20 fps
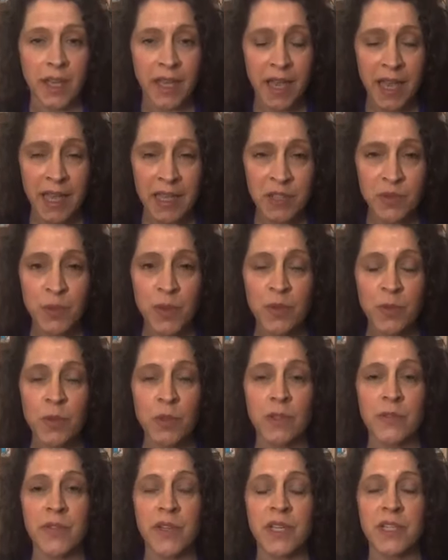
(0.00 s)
as with
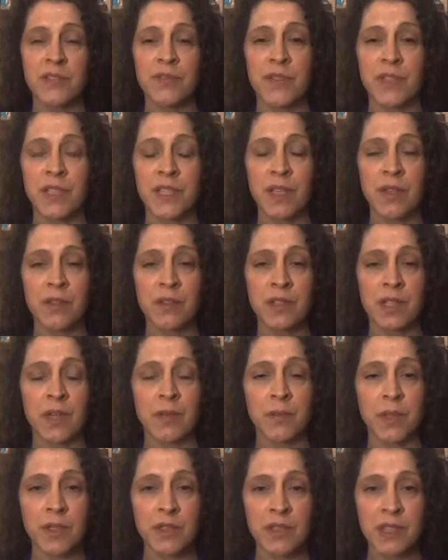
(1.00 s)
all of these videos,
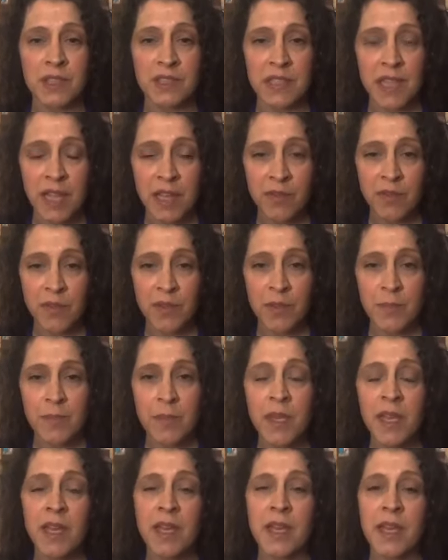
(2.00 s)
I'm going to save them